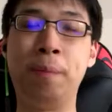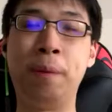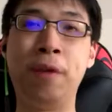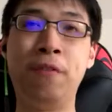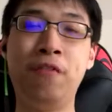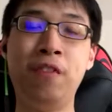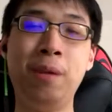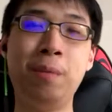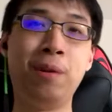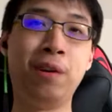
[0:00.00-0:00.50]
my
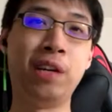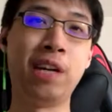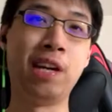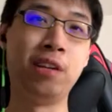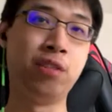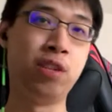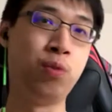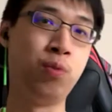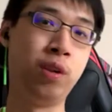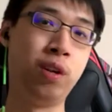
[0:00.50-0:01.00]
female
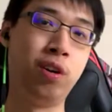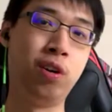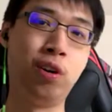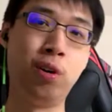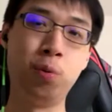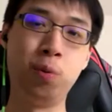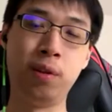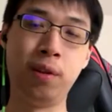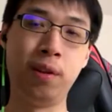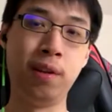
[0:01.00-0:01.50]
character went
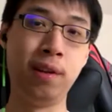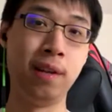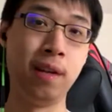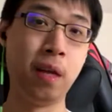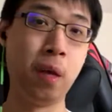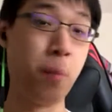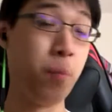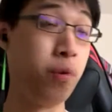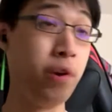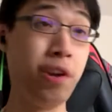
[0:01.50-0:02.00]
all
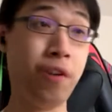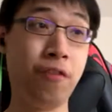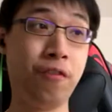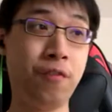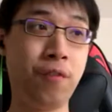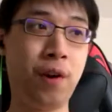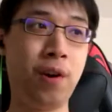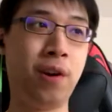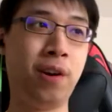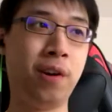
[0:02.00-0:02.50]
pretty
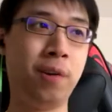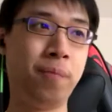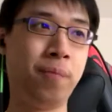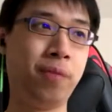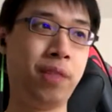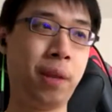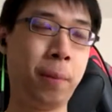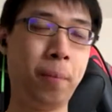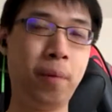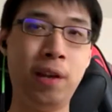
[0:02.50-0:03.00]
far.
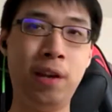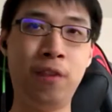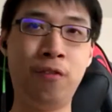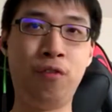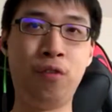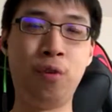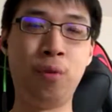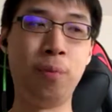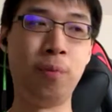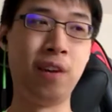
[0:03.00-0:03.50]
Played it
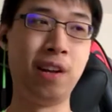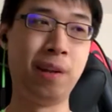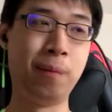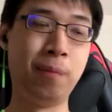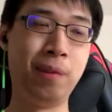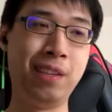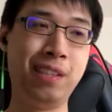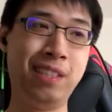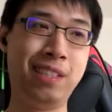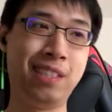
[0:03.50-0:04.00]
for
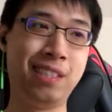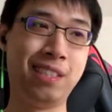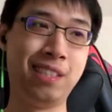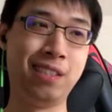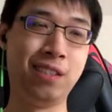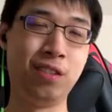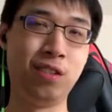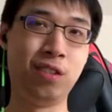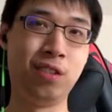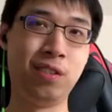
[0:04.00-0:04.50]
at least
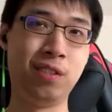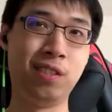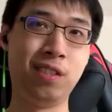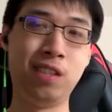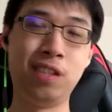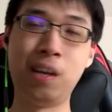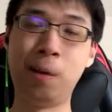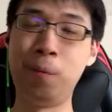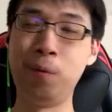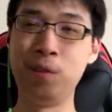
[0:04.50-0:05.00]

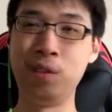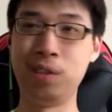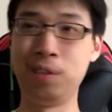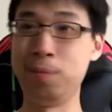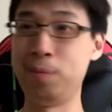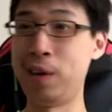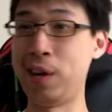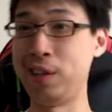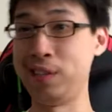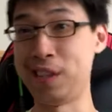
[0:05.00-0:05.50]
double the
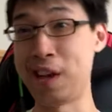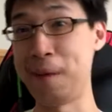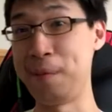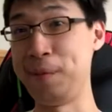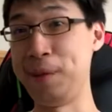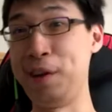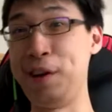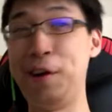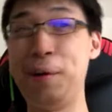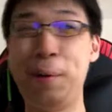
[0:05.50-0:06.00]
amount of time
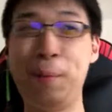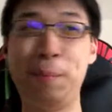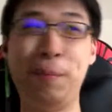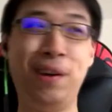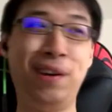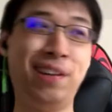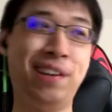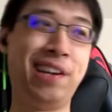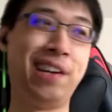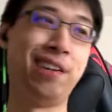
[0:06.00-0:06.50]
playing on my
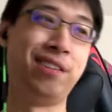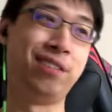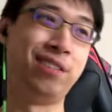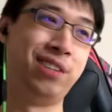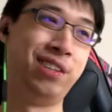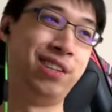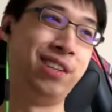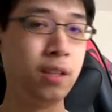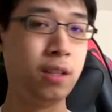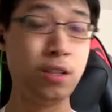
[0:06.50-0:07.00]
male
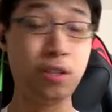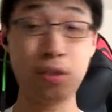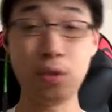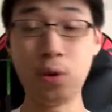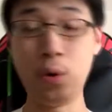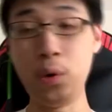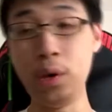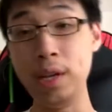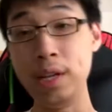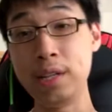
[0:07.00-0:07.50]
character. The
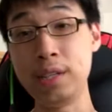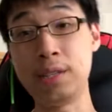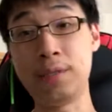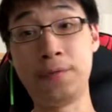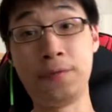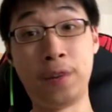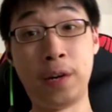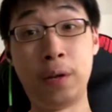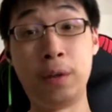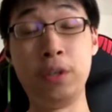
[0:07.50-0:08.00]
story is
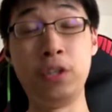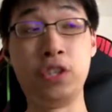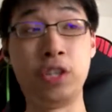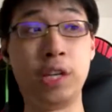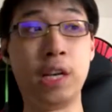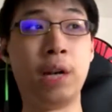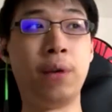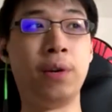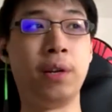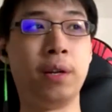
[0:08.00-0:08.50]
very
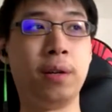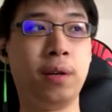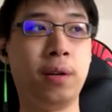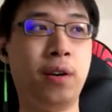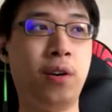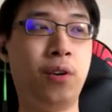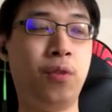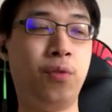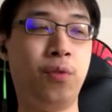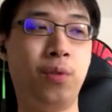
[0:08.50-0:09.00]
generic
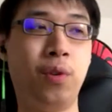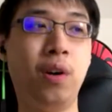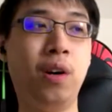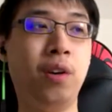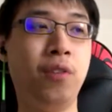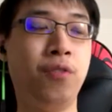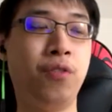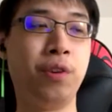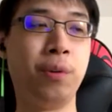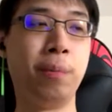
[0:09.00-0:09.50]

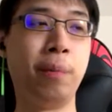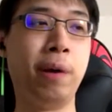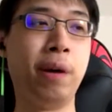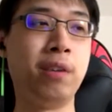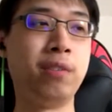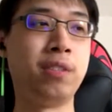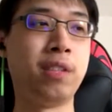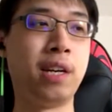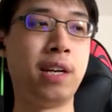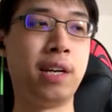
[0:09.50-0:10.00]
overall for the
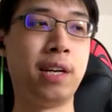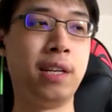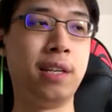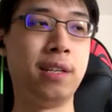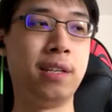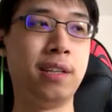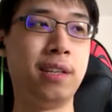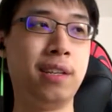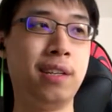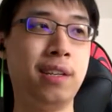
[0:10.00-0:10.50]
male side.
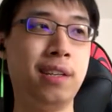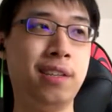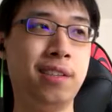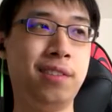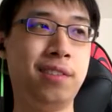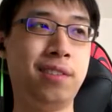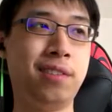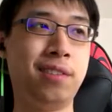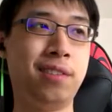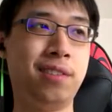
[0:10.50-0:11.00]

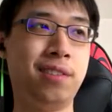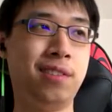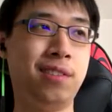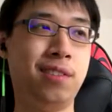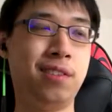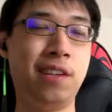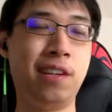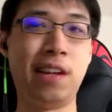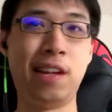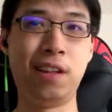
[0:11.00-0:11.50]

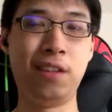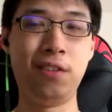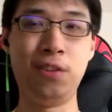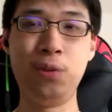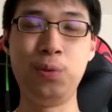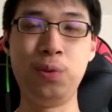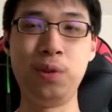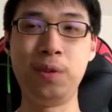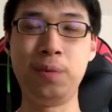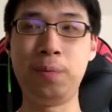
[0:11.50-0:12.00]

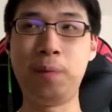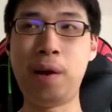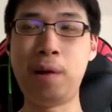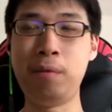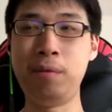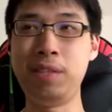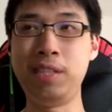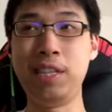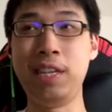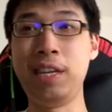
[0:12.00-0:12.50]
You will
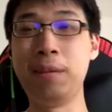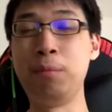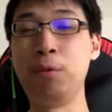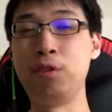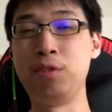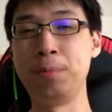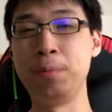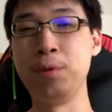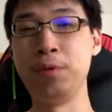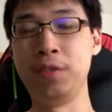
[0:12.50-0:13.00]
probably see it in
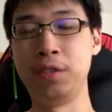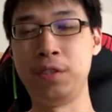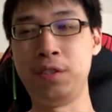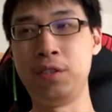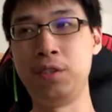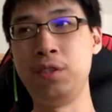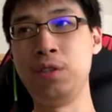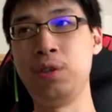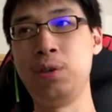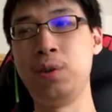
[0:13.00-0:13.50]
most movies
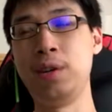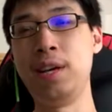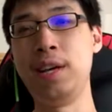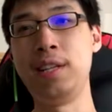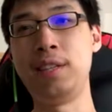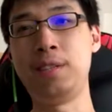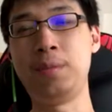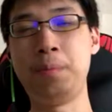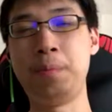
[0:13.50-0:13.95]
too. It's